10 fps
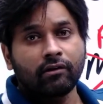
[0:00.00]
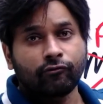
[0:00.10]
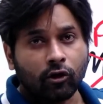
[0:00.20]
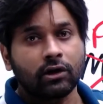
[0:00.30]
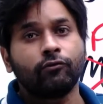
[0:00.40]

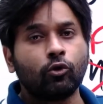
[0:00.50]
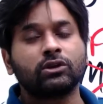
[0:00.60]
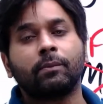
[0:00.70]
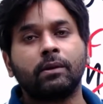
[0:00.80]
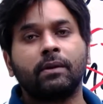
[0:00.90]
44th
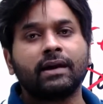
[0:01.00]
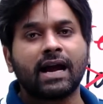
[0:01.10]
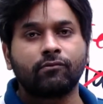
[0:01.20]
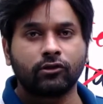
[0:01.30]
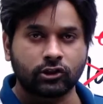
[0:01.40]
Amendment
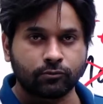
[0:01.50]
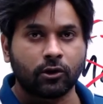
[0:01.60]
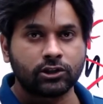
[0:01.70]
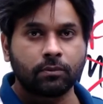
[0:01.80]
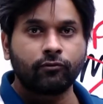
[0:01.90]
Act was
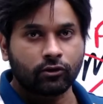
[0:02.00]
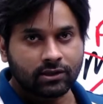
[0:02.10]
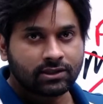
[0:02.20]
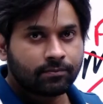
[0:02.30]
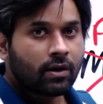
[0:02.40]
responsible for
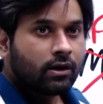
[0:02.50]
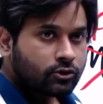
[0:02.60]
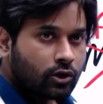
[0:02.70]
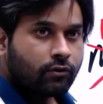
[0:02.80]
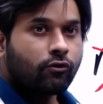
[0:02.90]
this.
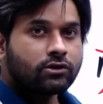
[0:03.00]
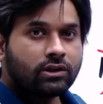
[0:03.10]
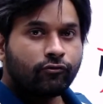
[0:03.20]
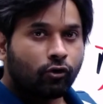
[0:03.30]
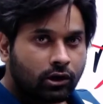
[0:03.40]
So it was
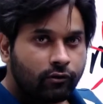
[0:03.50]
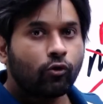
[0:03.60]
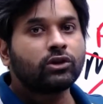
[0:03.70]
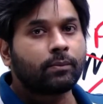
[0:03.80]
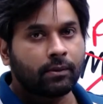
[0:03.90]
the
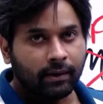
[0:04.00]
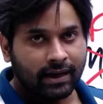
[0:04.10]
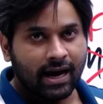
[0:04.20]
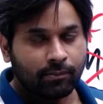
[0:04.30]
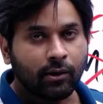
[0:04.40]
44th Amendment
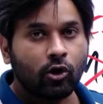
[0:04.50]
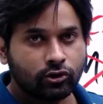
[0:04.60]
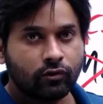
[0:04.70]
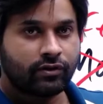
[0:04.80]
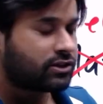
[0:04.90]
Act
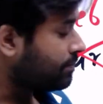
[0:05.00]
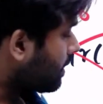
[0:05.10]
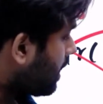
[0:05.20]
because of which